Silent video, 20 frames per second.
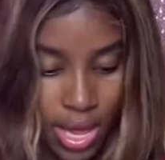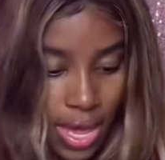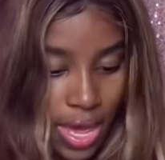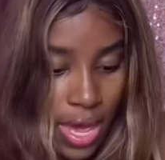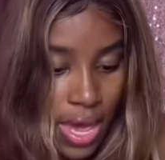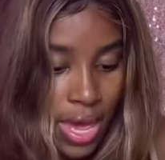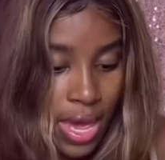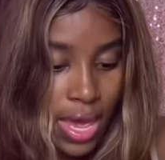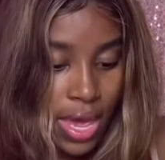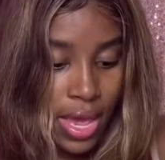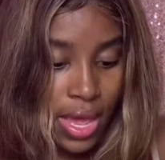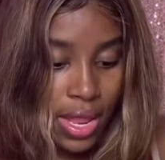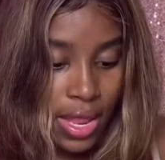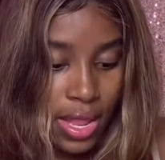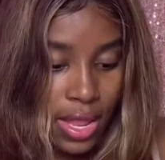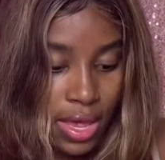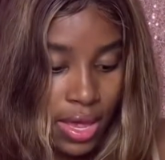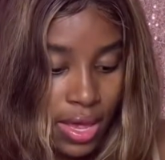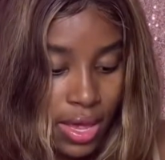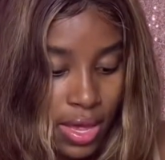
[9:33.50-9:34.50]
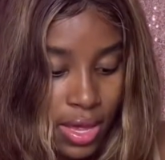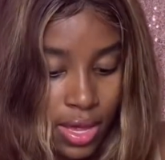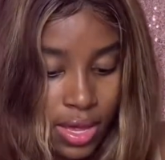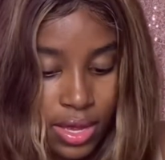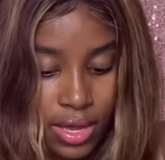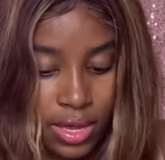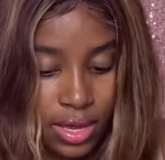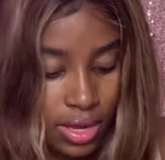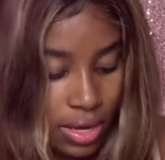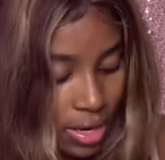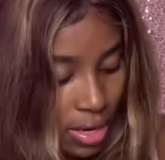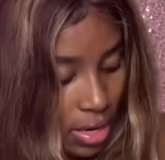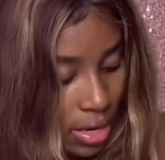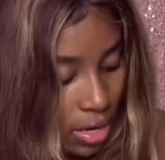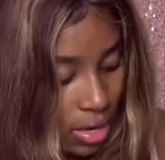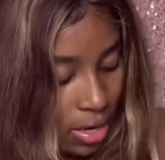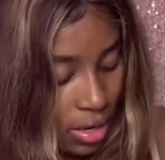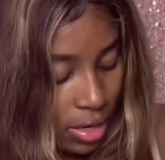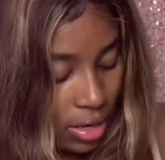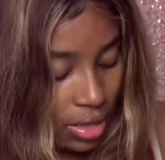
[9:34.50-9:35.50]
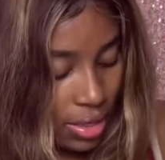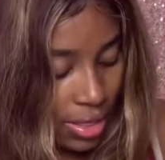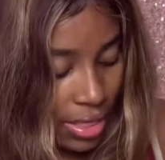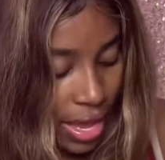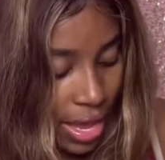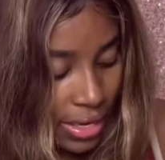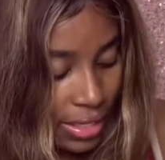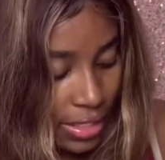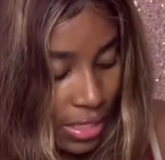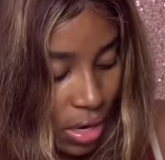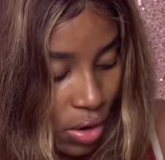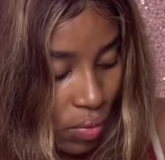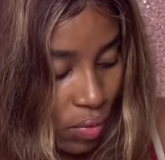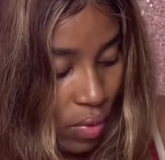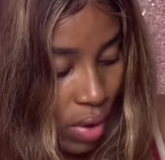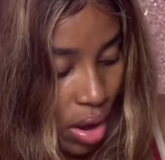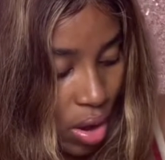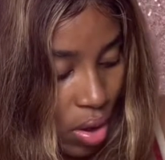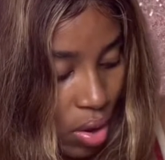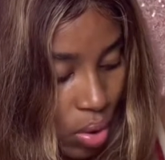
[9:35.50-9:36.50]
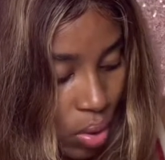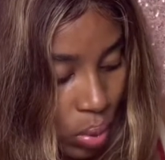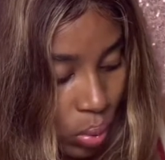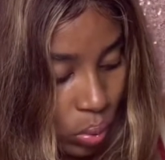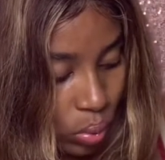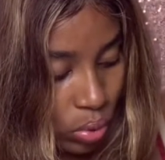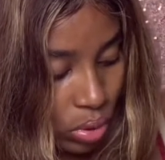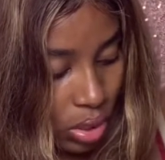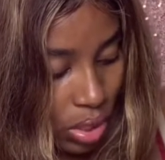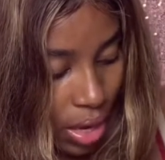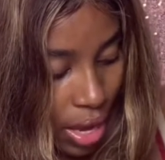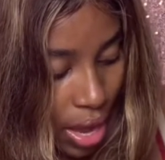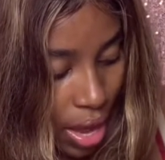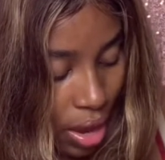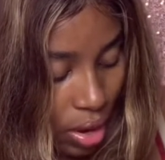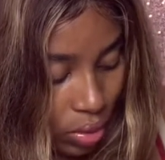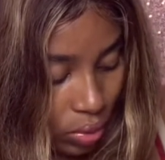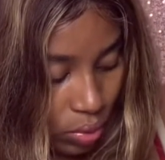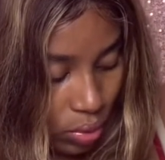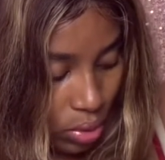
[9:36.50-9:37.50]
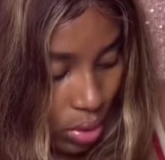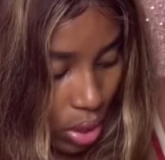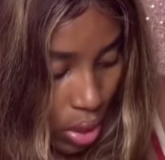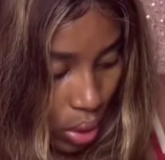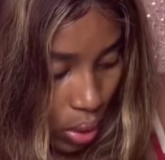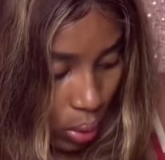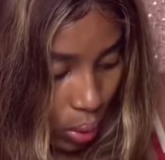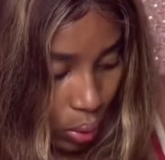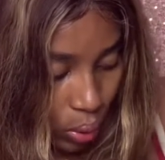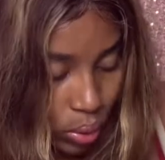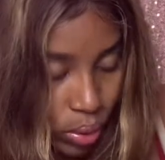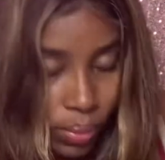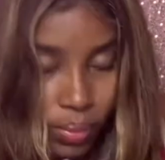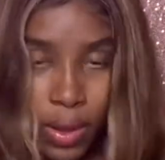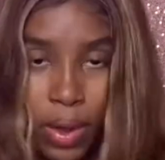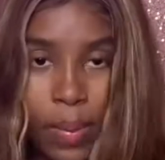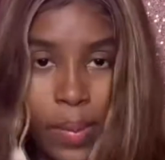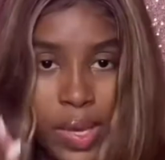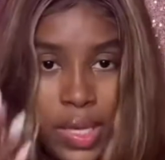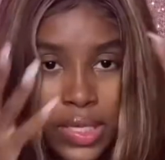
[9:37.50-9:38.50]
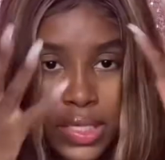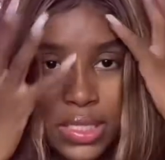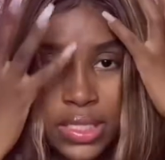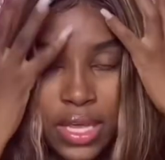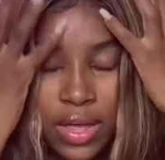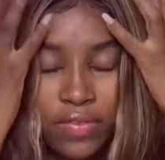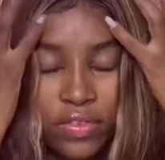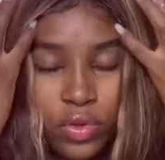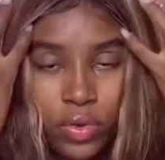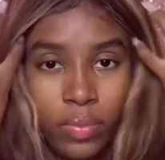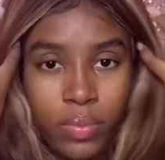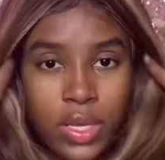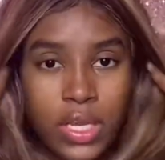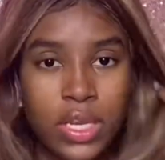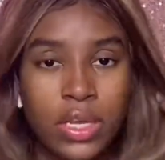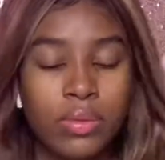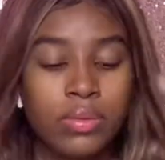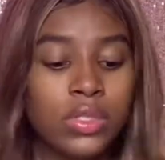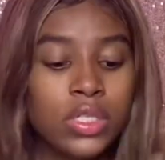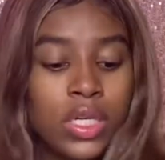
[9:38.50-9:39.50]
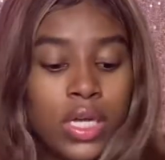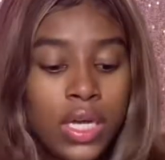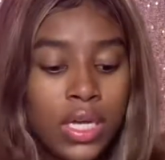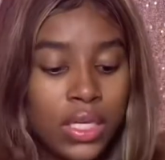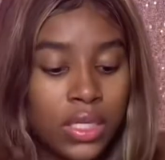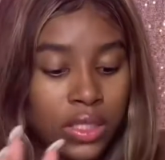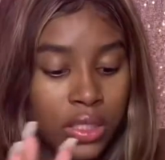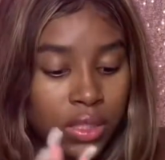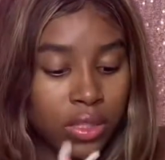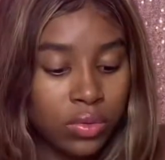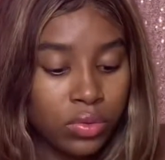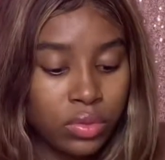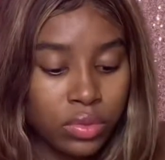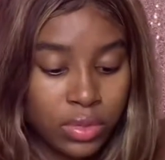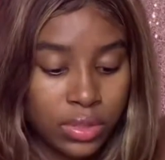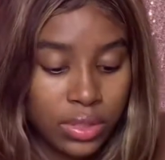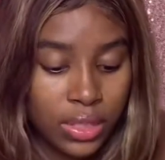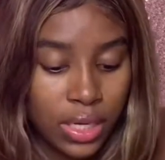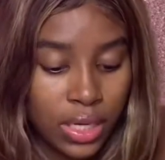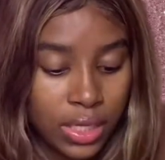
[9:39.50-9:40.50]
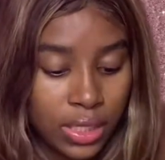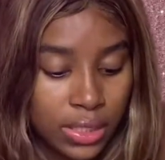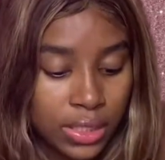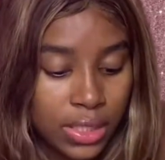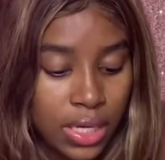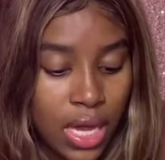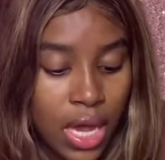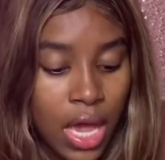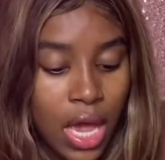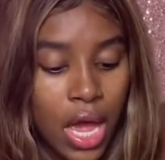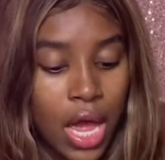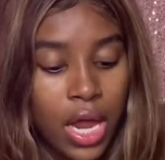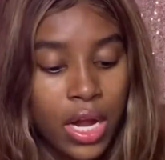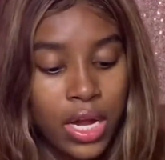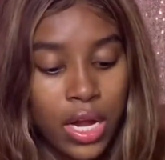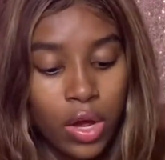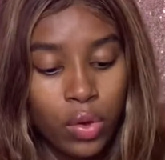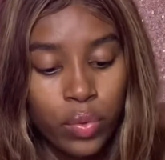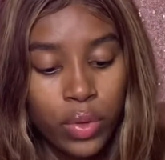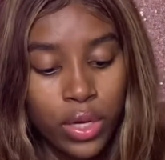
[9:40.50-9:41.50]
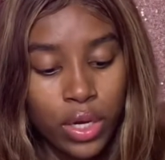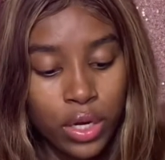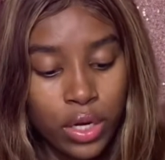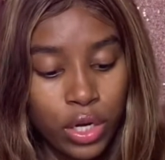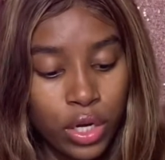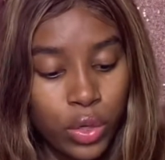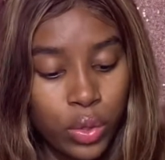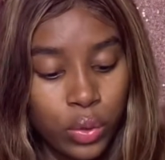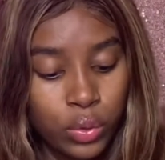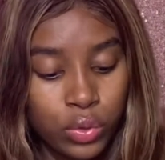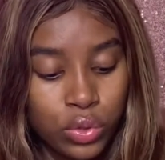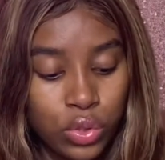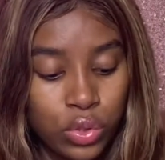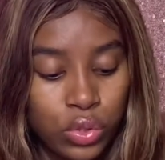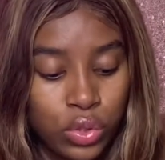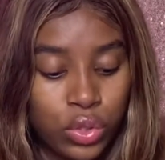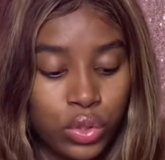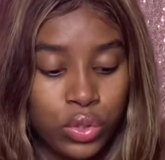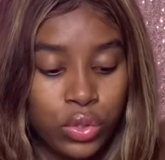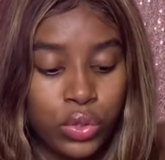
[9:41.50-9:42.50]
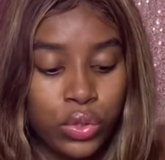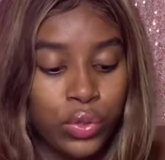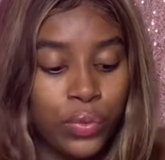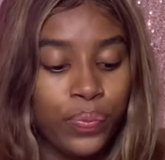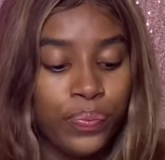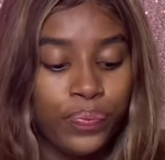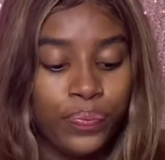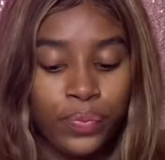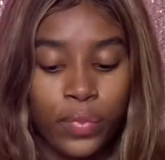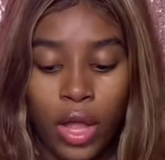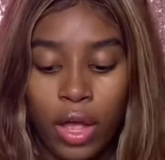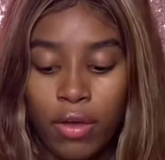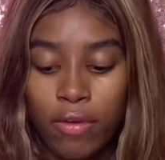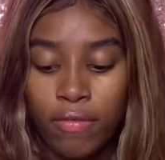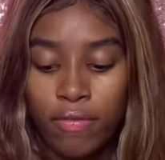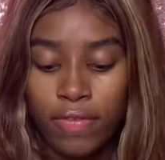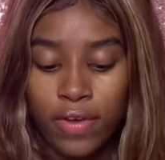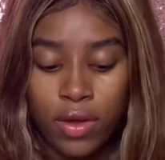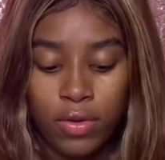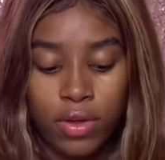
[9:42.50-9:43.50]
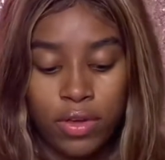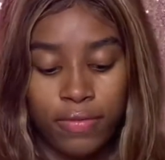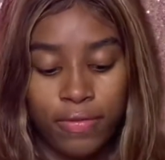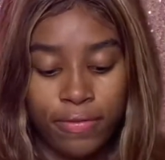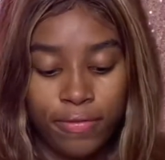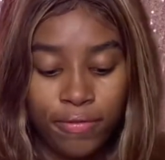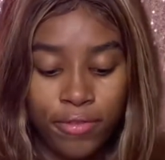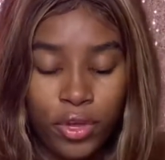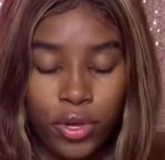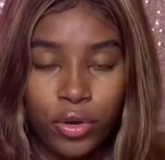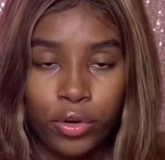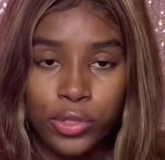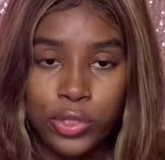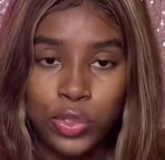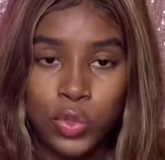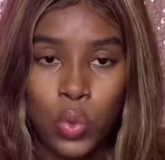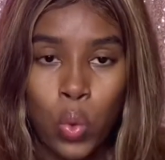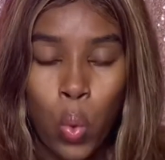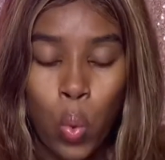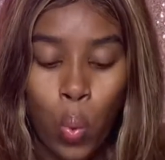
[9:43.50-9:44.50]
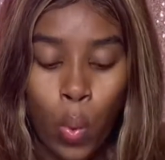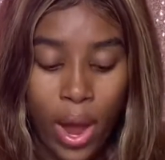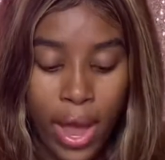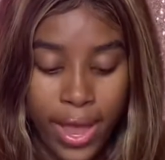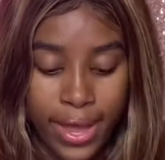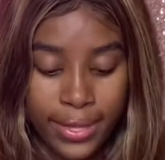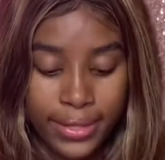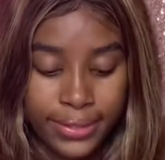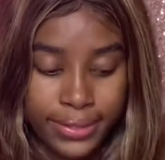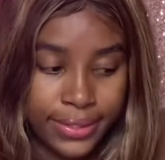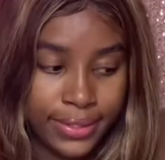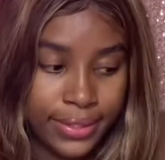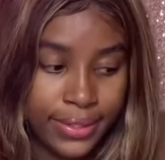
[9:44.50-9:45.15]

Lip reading: And that's around, I don't know, maybe 7 medium shades or 6. Now we're gonna go to the very fierce white.